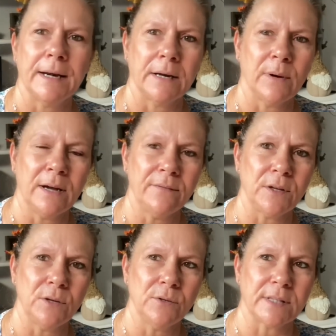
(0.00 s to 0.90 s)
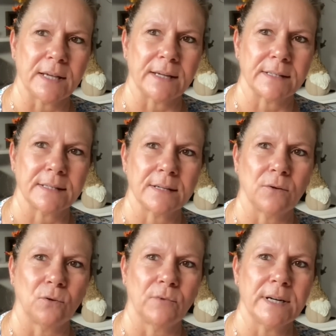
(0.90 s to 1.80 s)
Now, I've used this
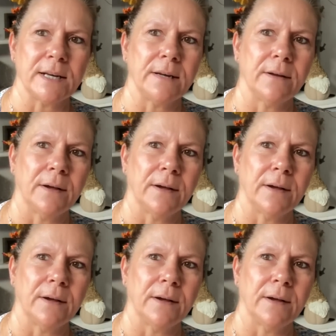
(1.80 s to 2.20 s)
already.